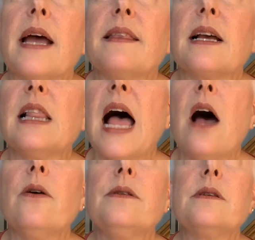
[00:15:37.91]

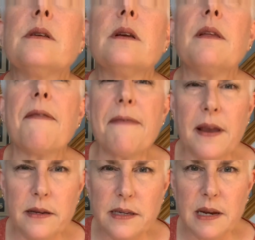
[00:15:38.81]
clouds and
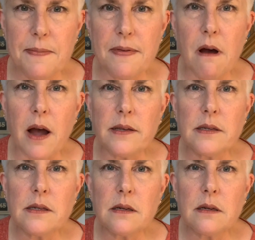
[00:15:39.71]
think deep thoughts.